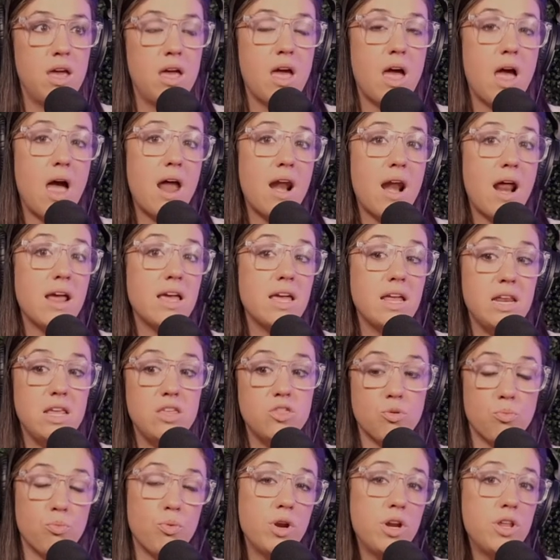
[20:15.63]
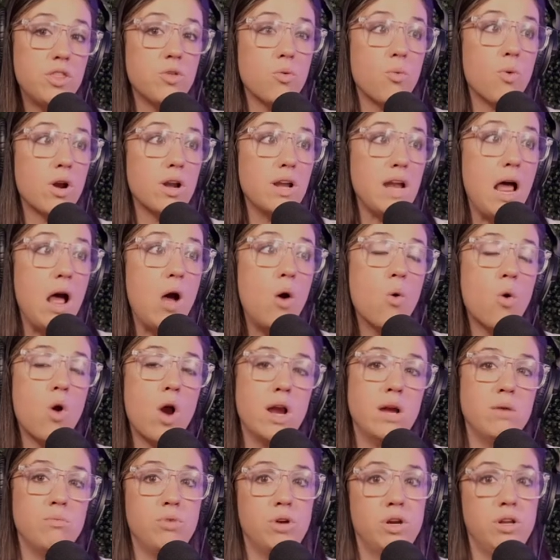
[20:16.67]
And I can either put in the work now or I
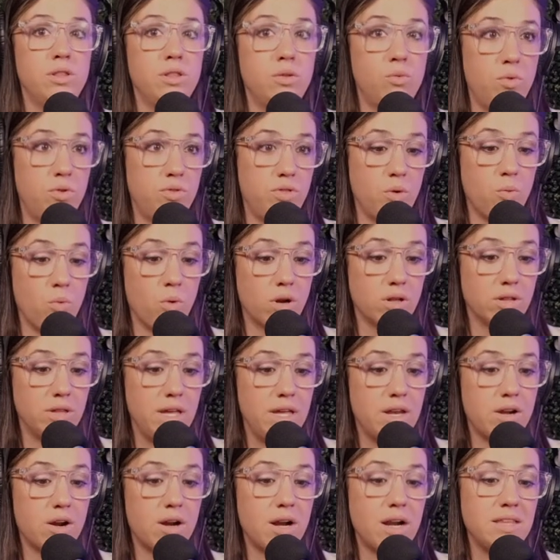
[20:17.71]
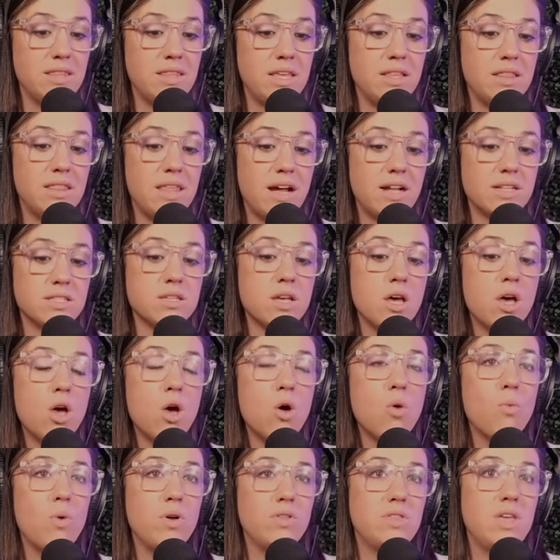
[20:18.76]
can put in the, the work later. And I think that's
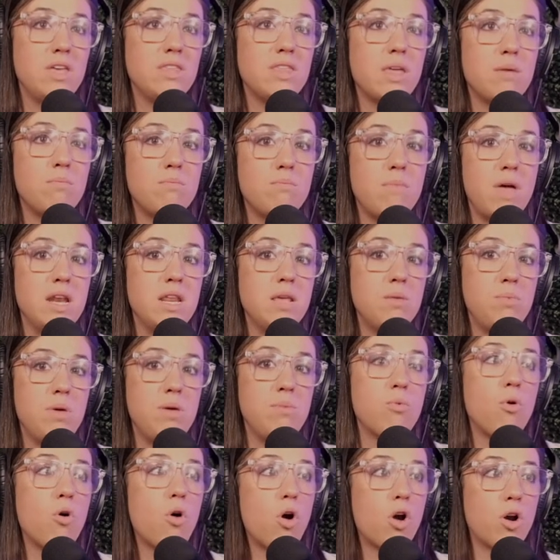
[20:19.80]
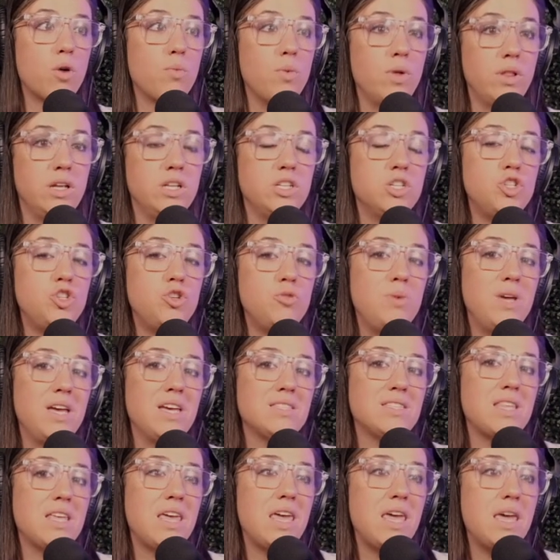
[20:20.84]
one thing that many people aren't willing to do because
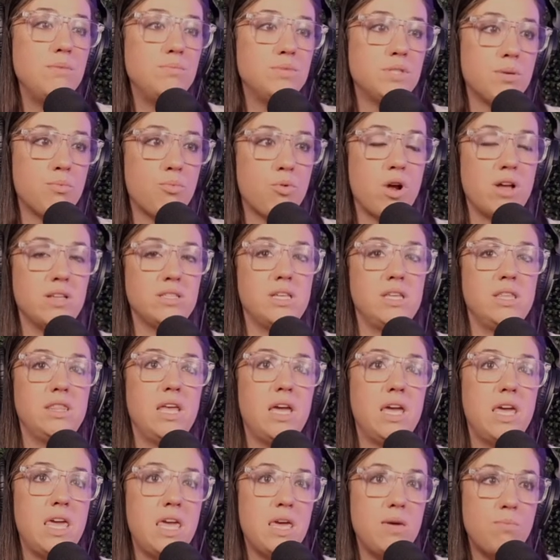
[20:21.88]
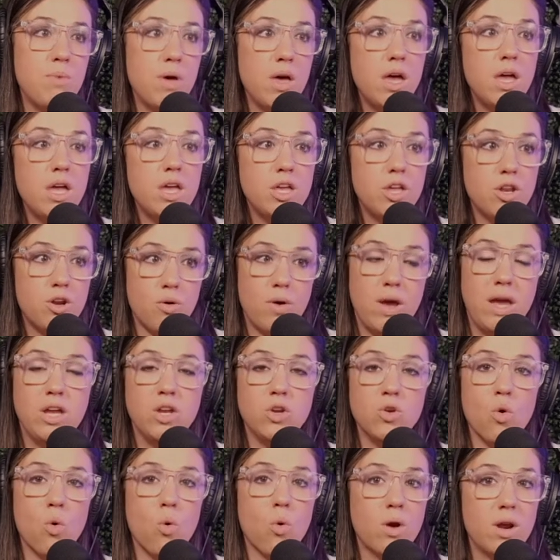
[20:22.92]
they keep suppressing, they keep, you know,
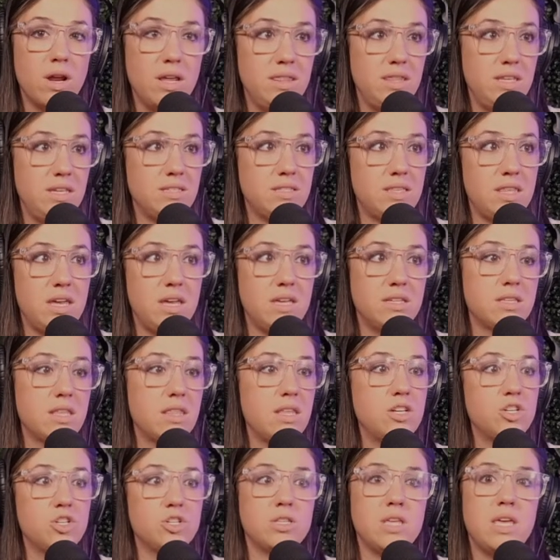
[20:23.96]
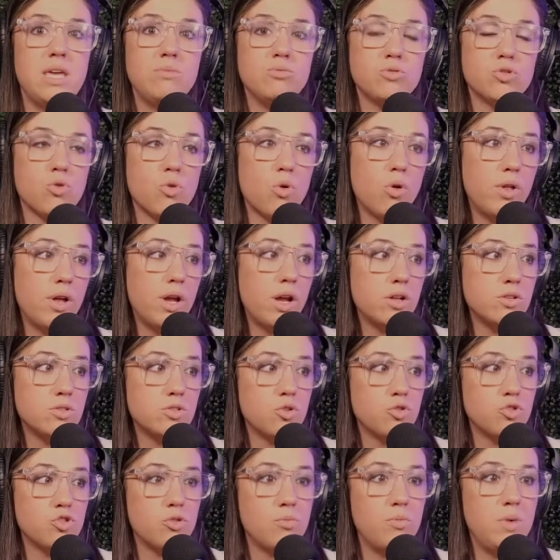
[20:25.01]
ignoring these things, and they just keep scrolling on
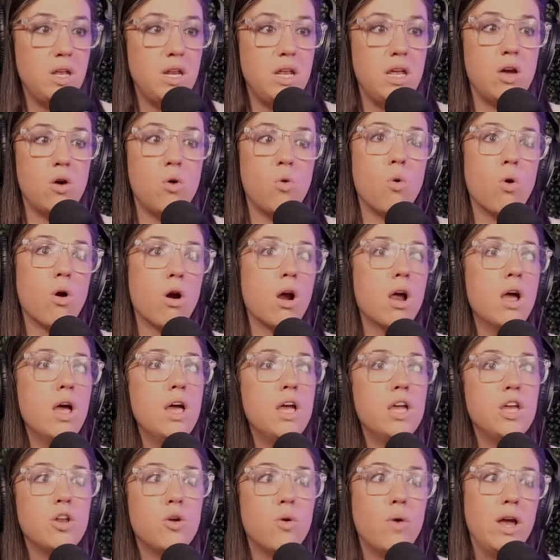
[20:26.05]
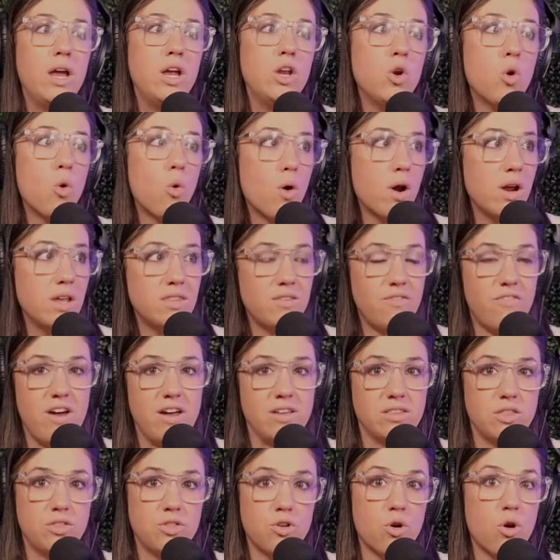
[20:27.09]
social media or, you know, ignoring the
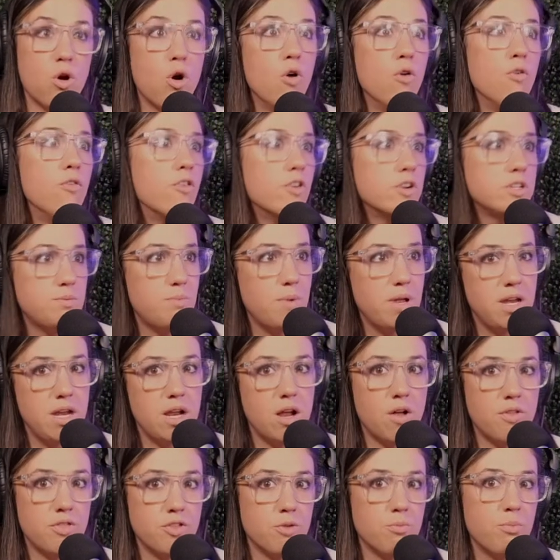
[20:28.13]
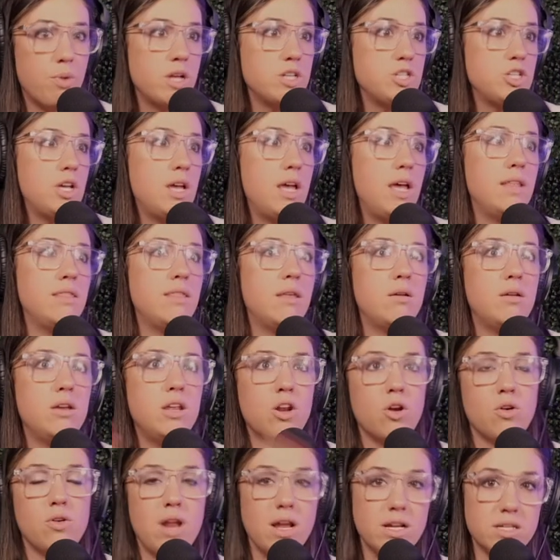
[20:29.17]
fact that they're overspending on their budget and that, you
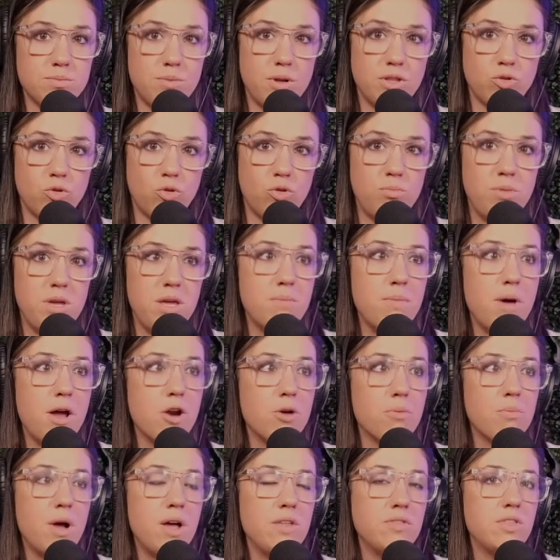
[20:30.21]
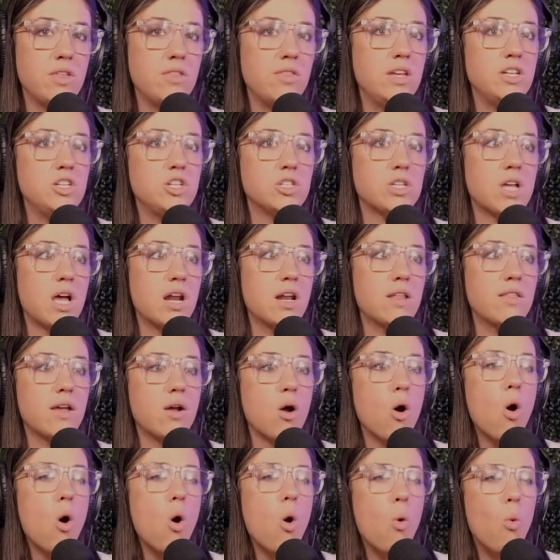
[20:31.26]
know, next month will be a better month. And they just kind of like
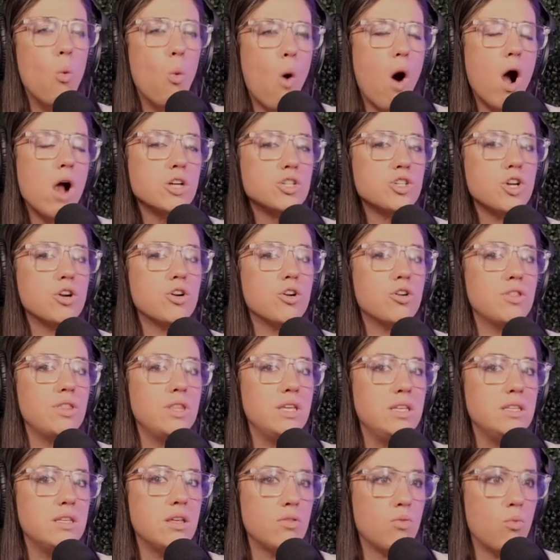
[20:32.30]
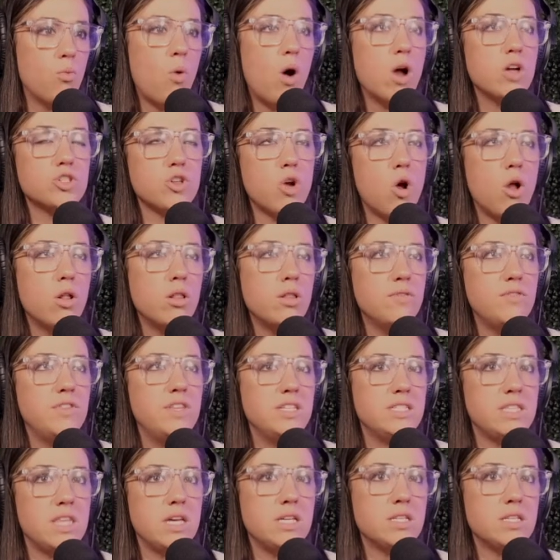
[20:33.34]
wash under the, wash all of
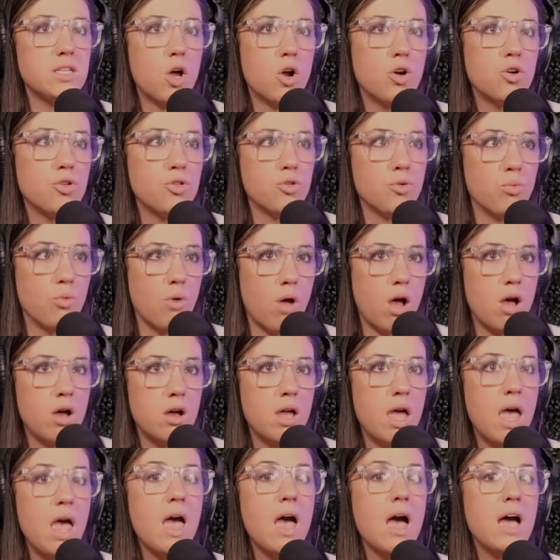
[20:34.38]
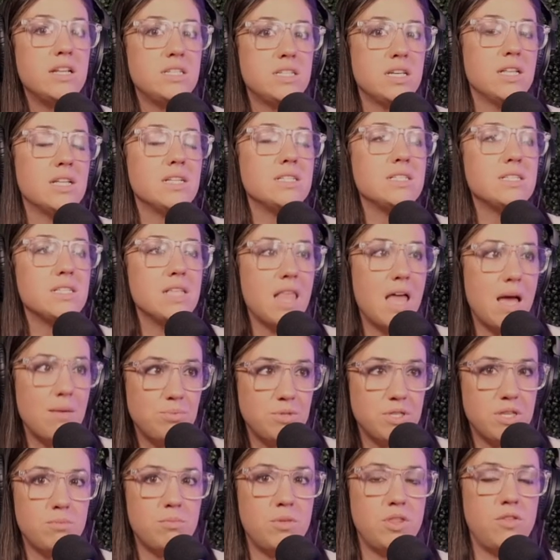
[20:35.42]
these things under the rug until it slaps
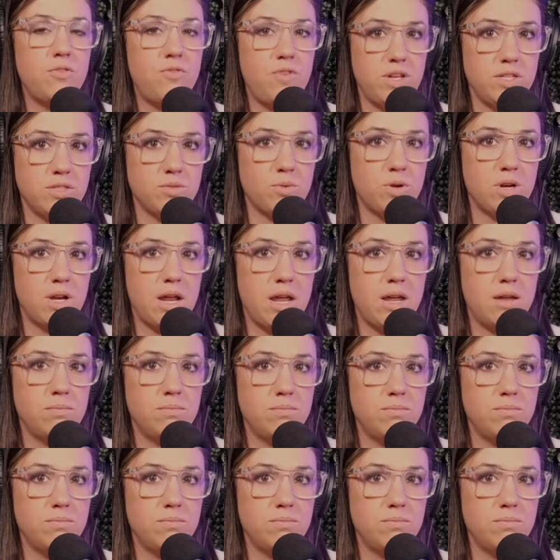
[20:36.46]
them in the face one day.